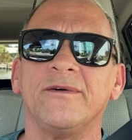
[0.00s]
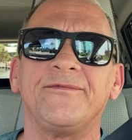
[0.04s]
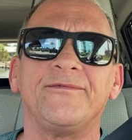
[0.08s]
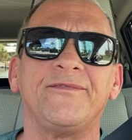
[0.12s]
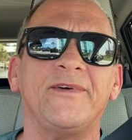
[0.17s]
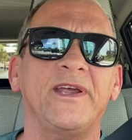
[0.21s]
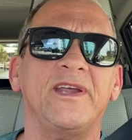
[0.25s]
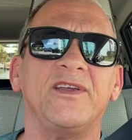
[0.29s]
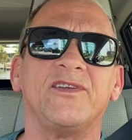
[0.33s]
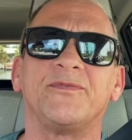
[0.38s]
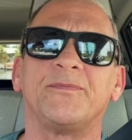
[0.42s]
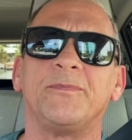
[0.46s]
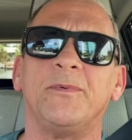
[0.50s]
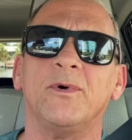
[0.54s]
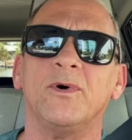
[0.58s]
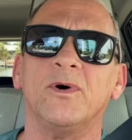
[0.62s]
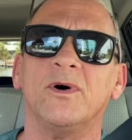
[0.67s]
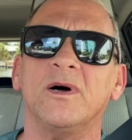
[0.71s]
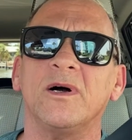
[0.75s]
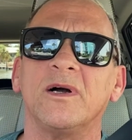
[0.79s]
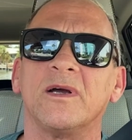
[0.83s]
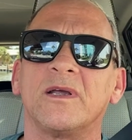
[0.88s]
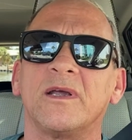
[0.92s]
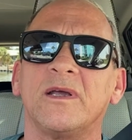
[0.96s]

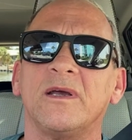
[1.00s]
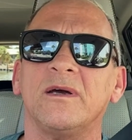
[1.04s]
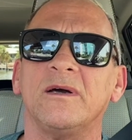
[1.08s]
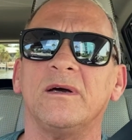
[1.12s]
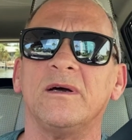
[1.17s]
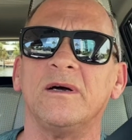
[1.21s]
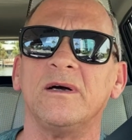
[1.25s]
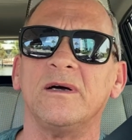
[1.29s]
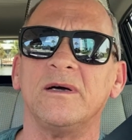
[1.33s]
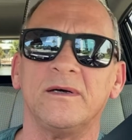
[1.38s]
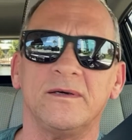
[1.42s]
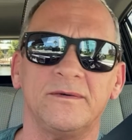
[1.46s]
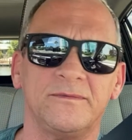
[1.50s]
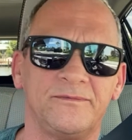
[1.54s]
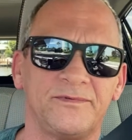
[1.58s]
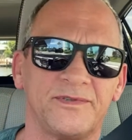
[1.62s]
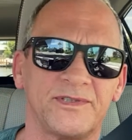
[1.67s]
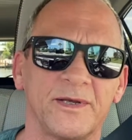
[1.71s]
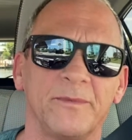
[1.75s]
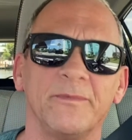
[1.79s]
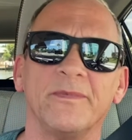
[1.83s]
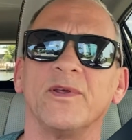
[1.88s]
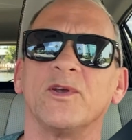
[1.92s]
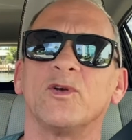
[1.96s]
Facebook, uh,
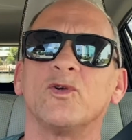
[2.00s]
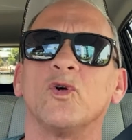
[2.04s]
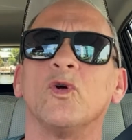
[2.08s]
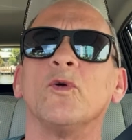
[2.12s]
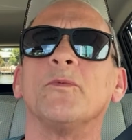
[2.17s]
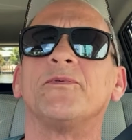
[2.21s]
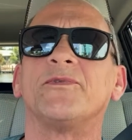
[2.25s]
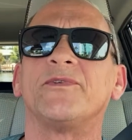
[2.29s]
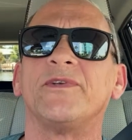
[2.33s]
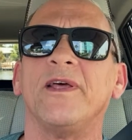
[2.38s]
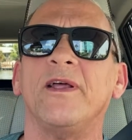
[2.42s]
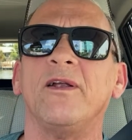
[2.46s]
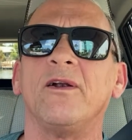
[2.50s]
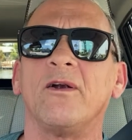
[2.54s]
some of the groups that